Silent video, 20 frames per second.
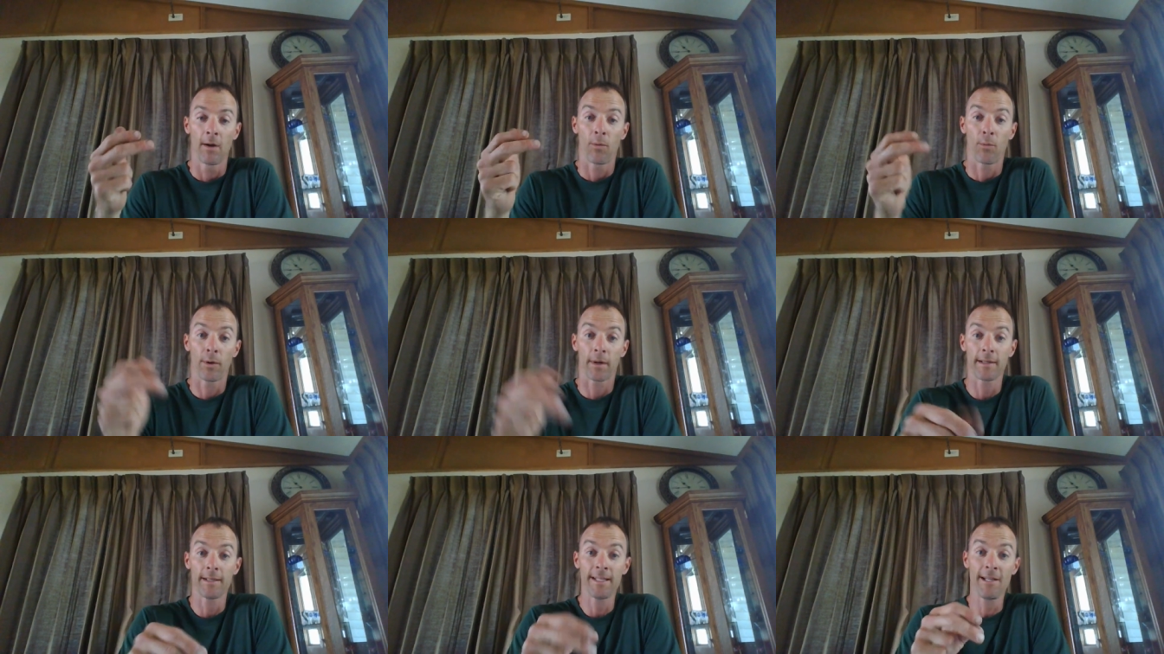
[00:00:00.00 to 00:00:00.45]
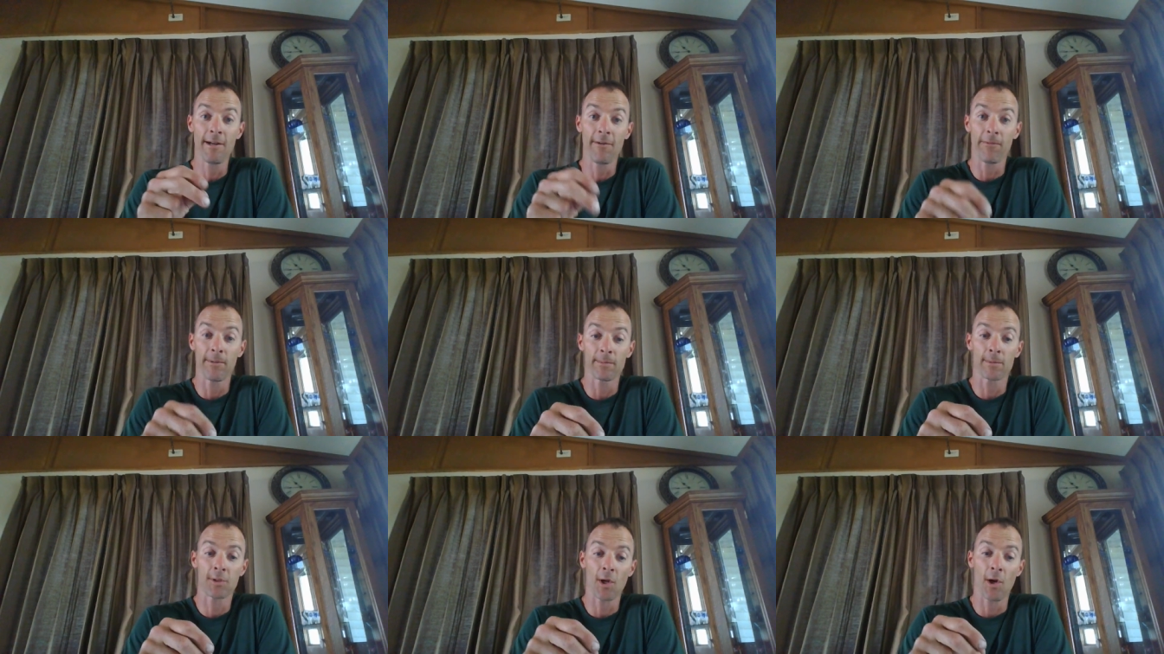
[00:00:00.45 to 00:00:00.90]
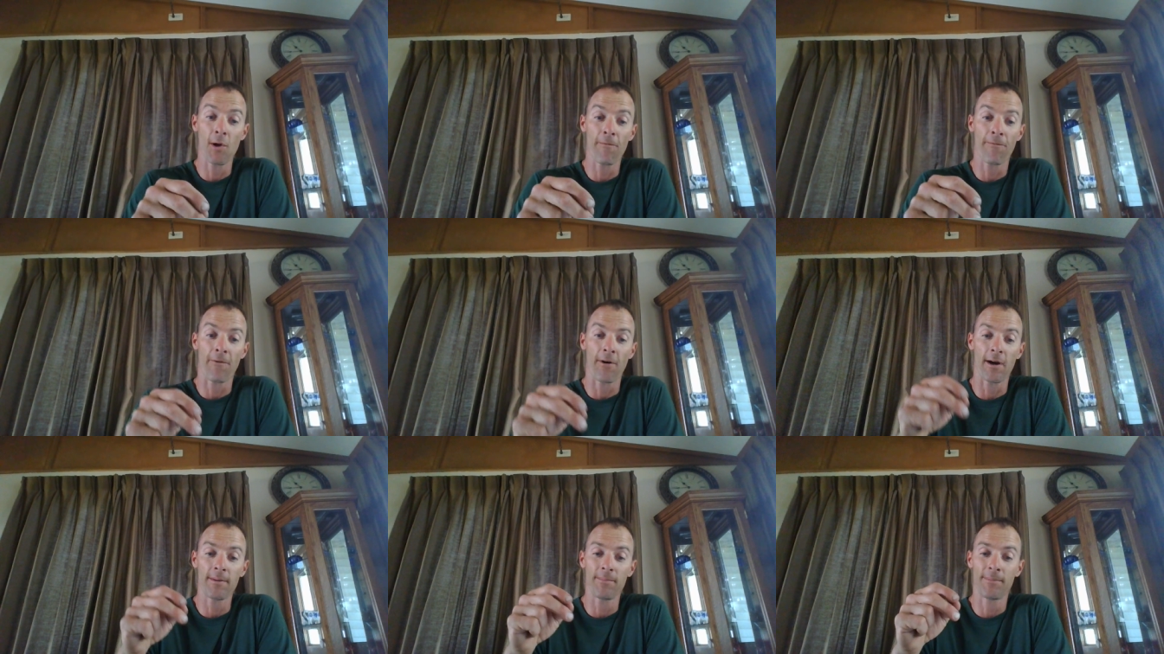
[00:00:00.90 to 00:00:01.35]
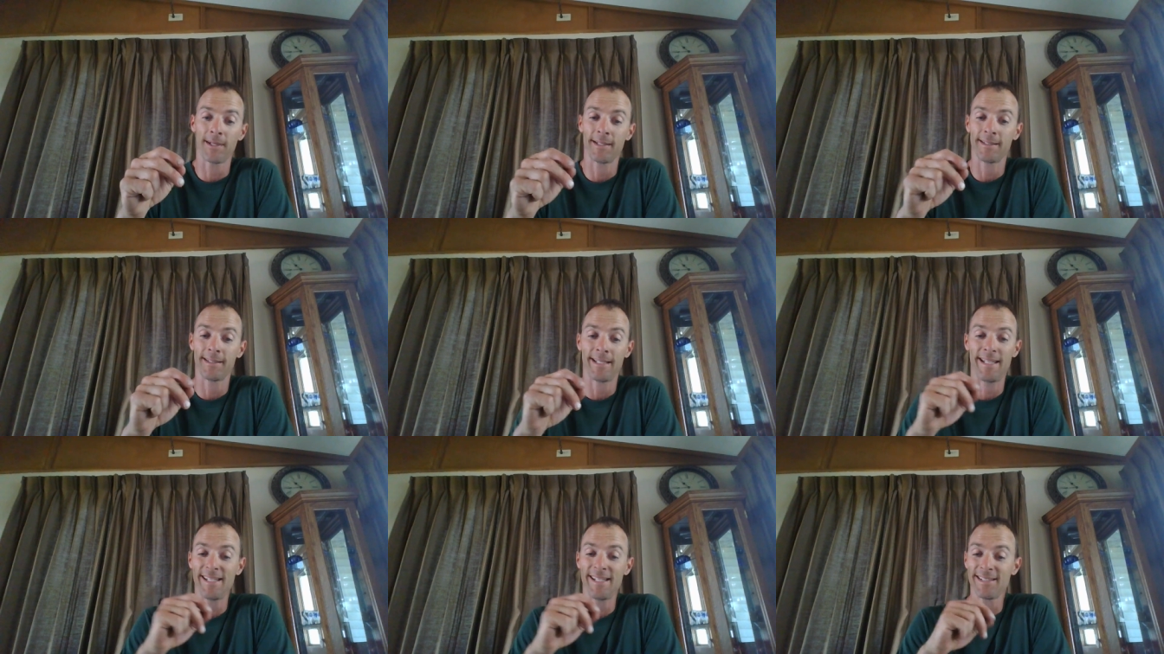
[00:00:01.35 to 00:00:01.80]
We're going to hear from Zophar, but
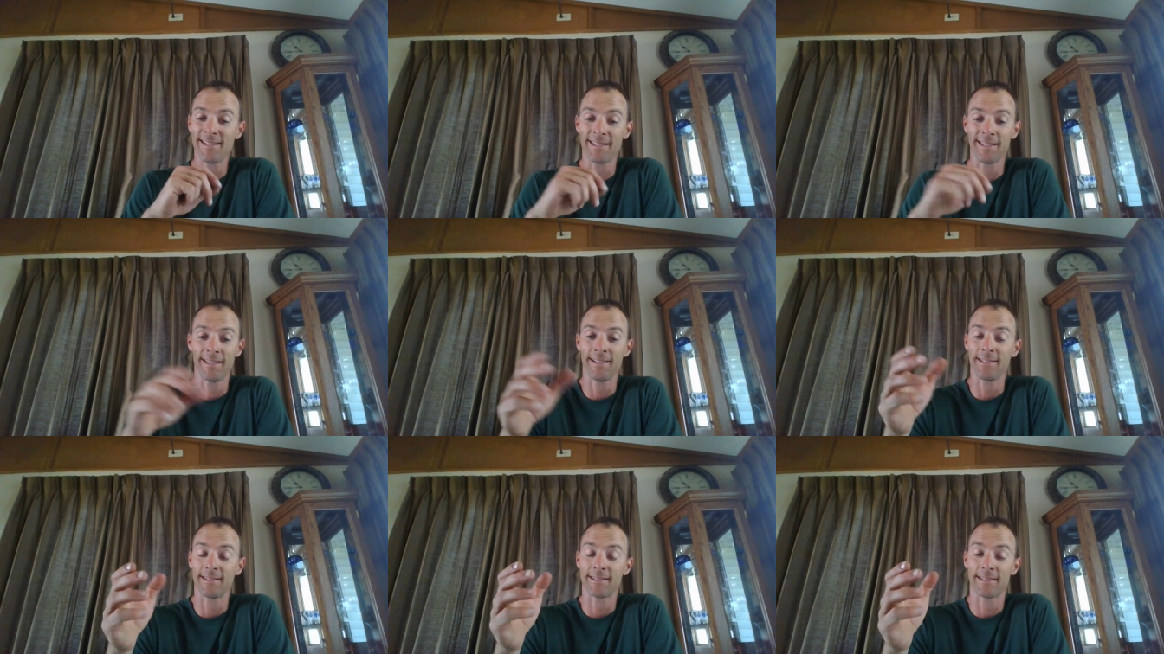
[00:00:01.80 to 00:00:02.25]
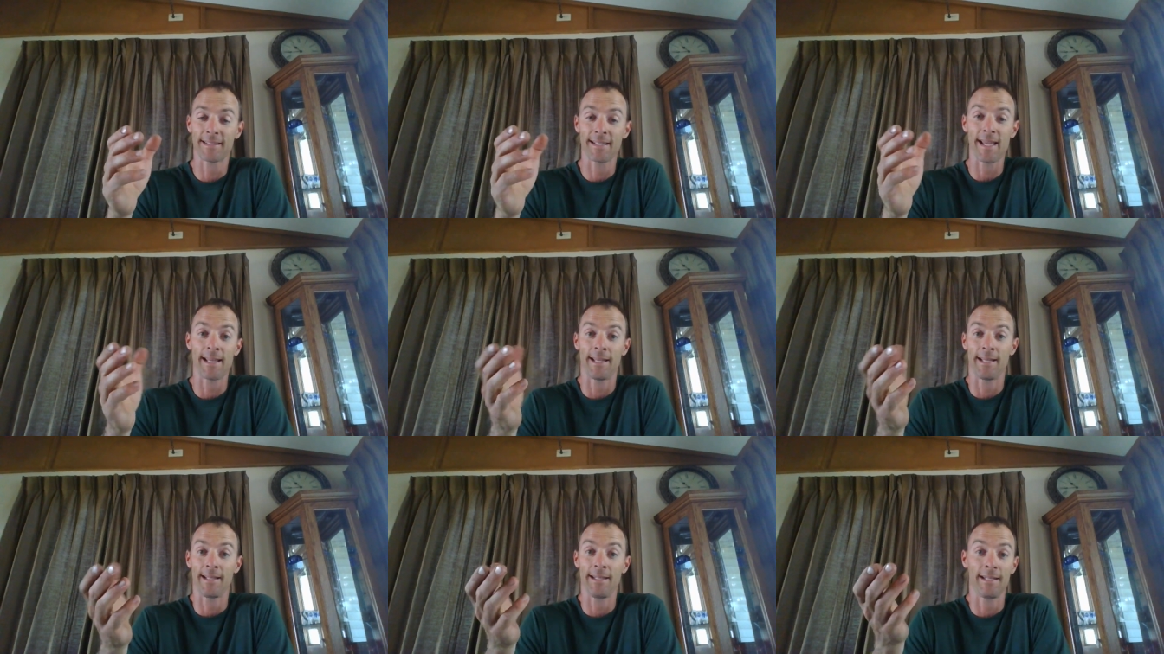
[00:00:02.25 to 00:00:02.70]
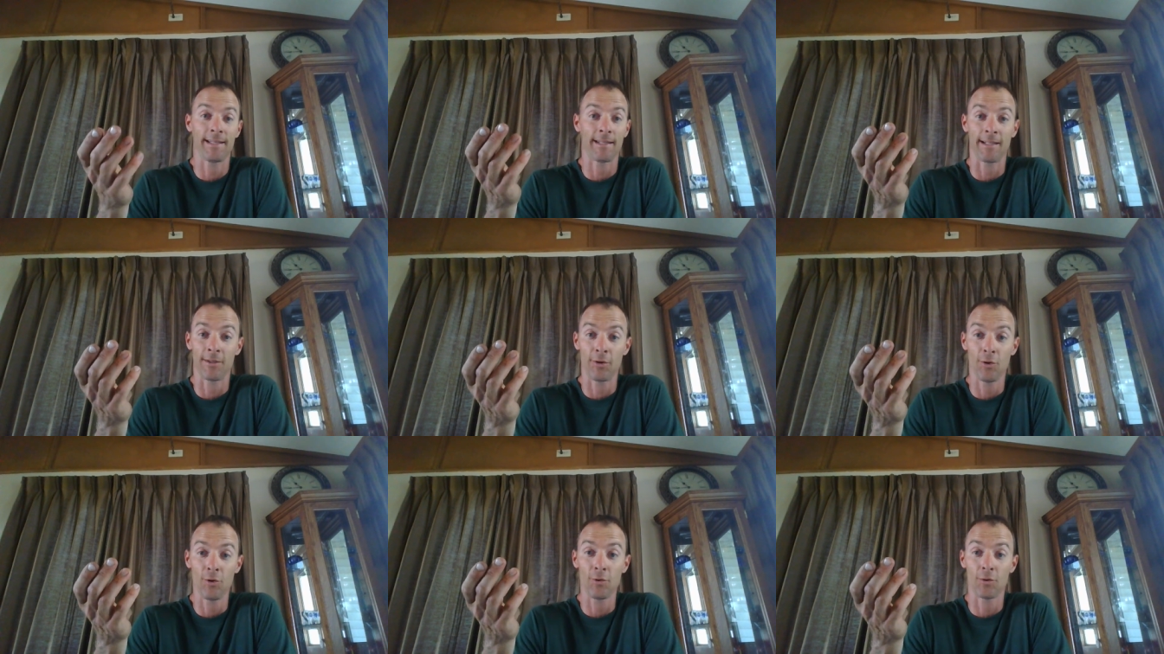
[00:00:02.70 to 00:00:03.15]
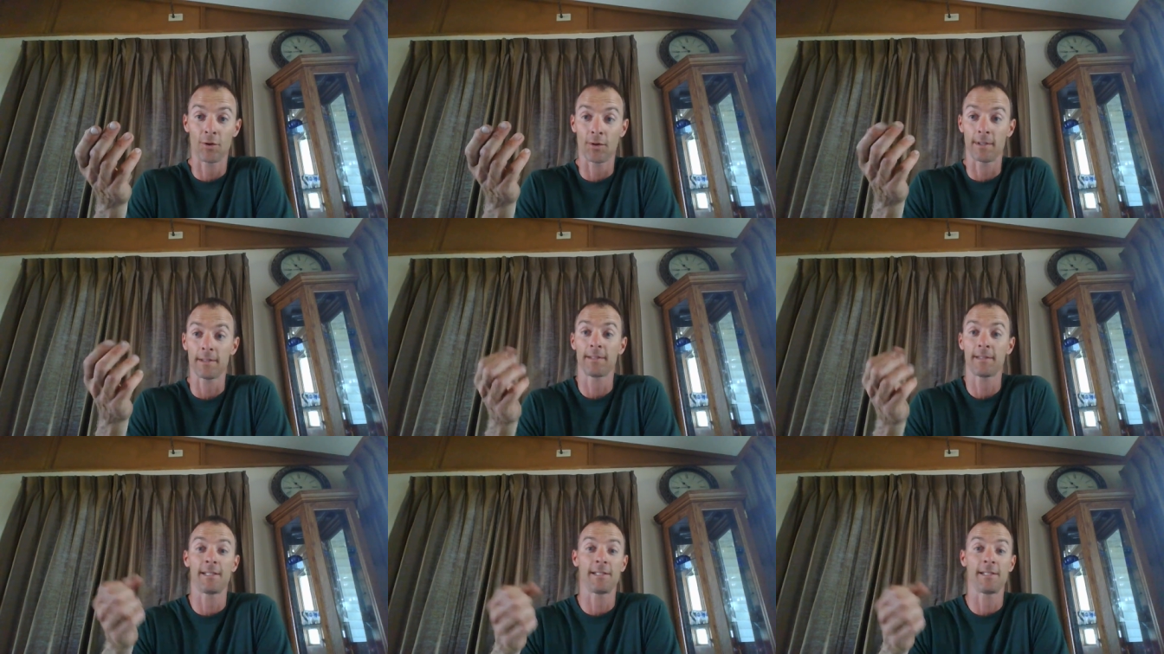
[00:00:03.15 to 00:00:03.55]
he isn't going to say anything new to us.